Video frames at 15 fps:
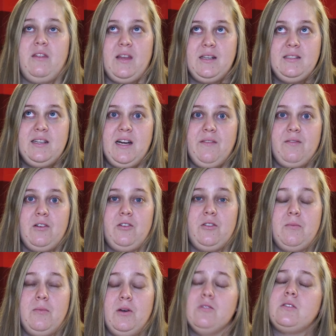things that I've learned
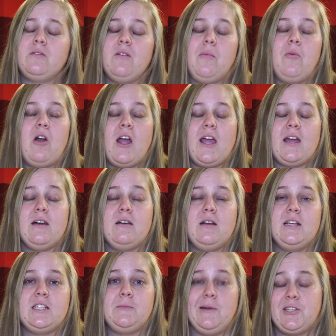the most from Ryan,
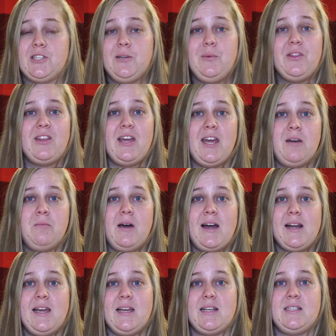especially with the
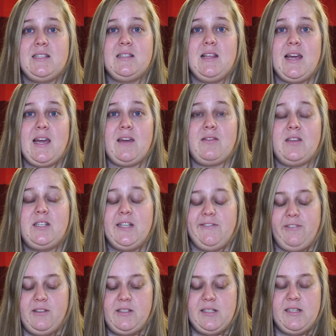in-body, is like the
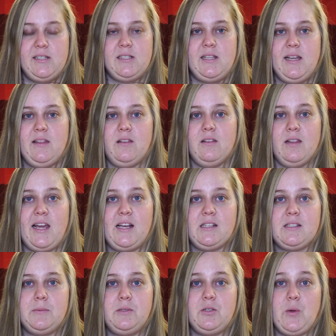differences in the
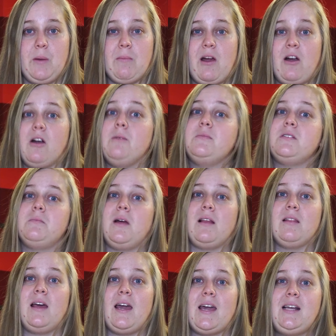lengths between my arms and my
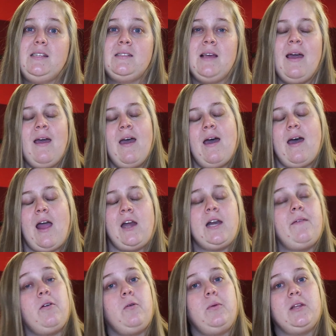legs. I
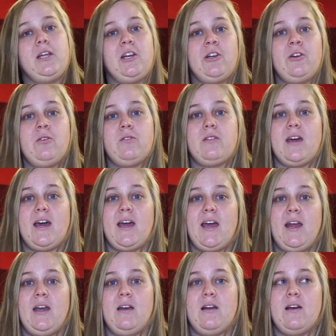never really knew
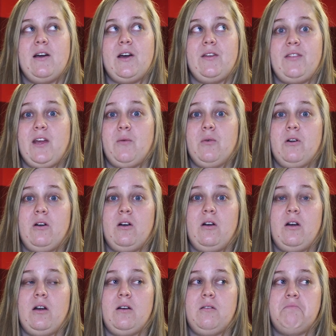that they
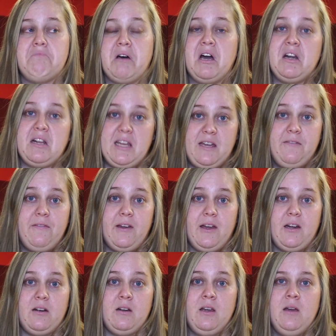were
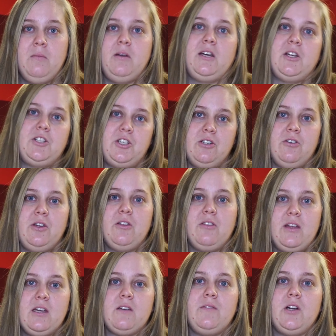uneven because, you
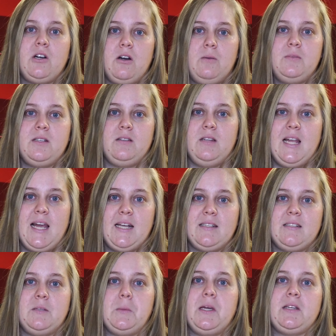think of your arms and legs
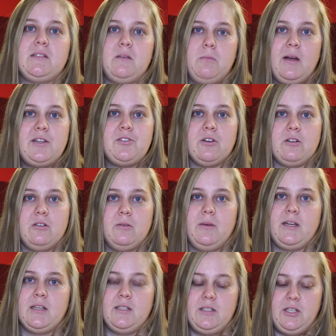as being symmetrical
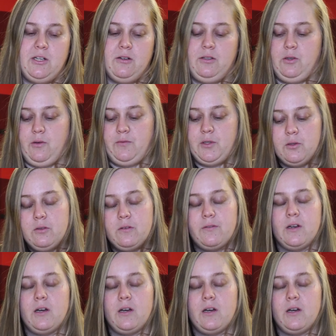because, you have 2 of